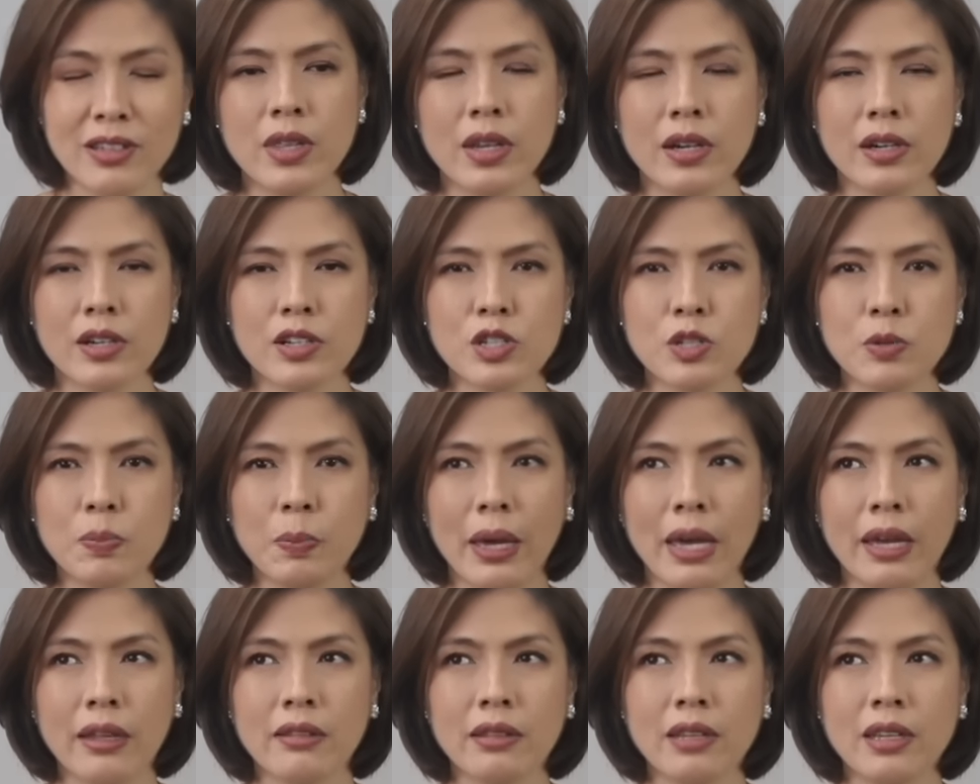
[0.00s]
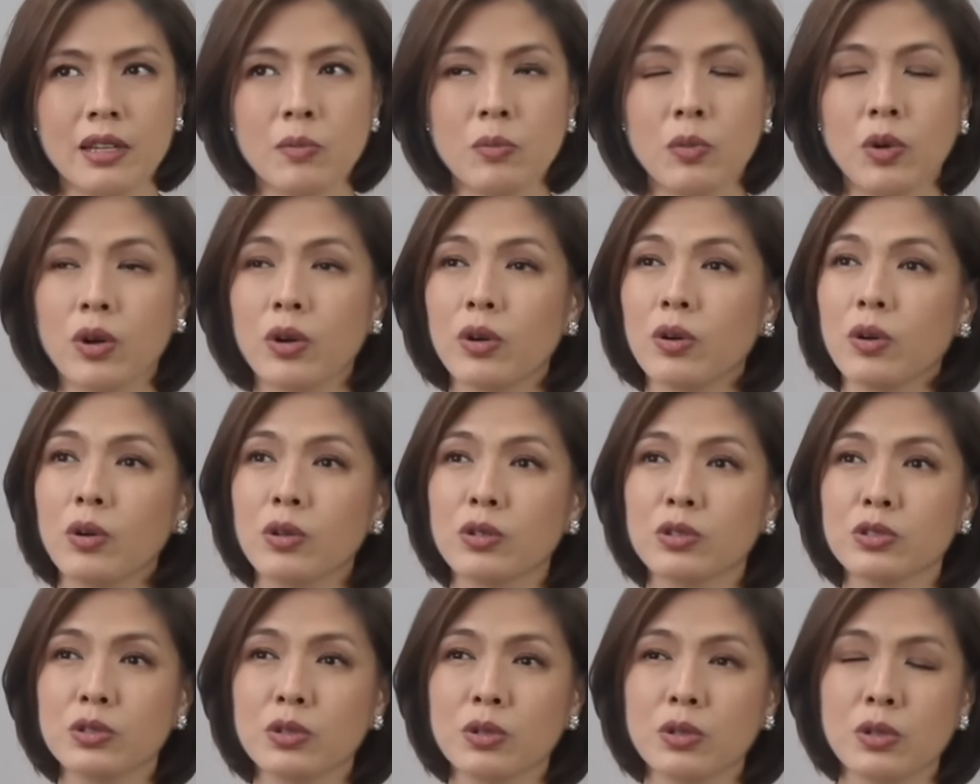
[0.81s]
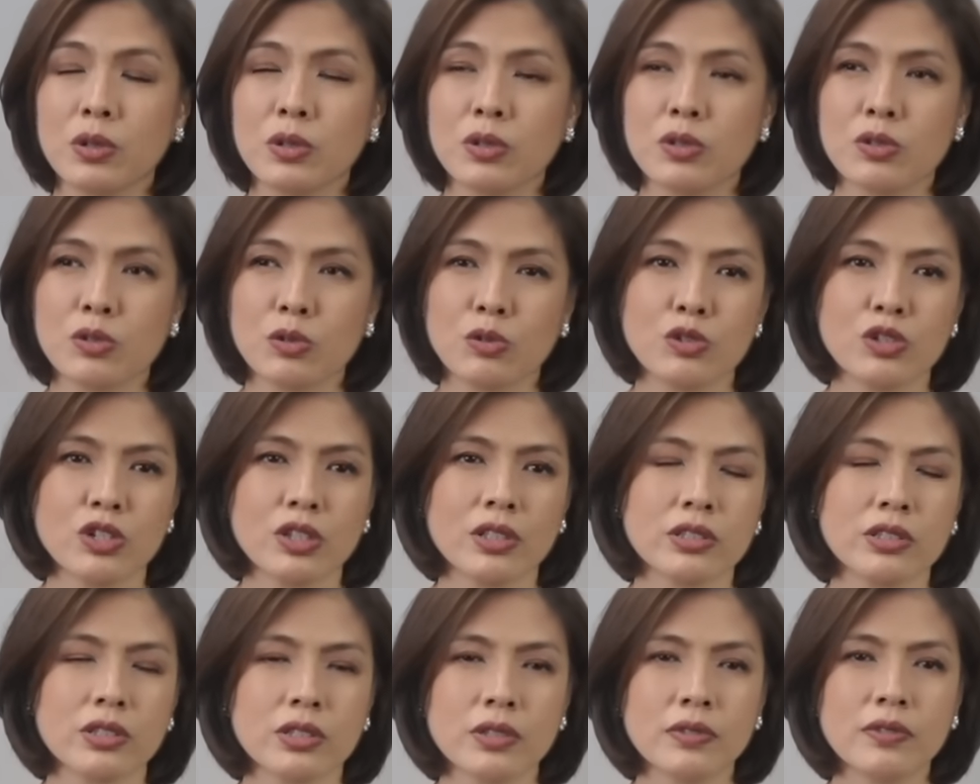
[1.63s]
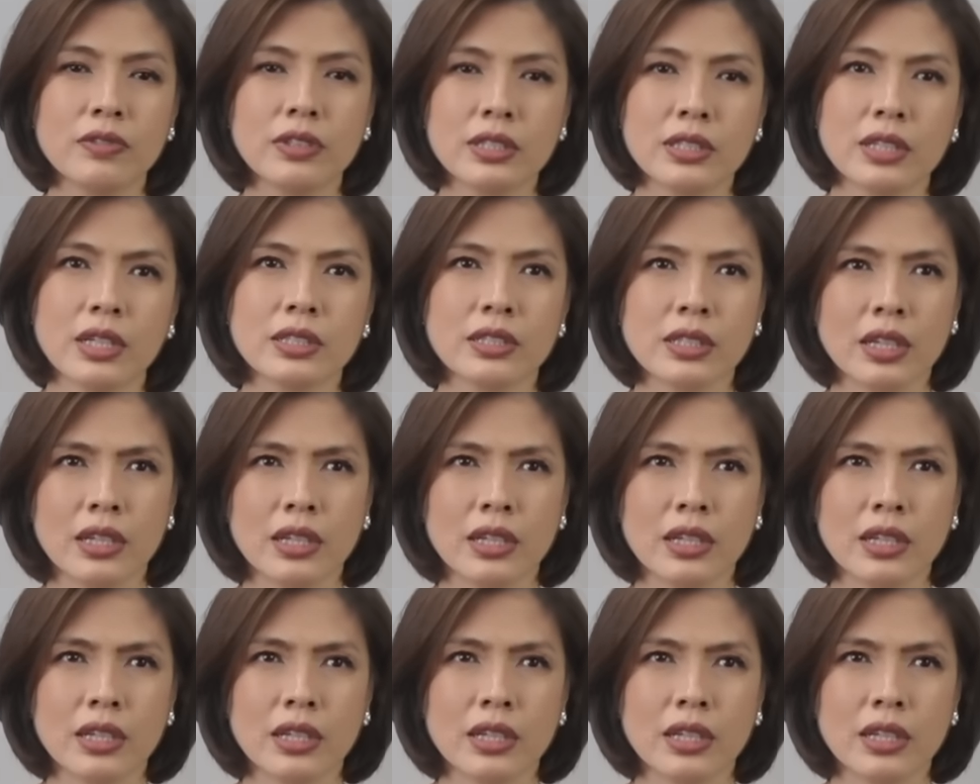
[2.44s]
They're spending more also on social services.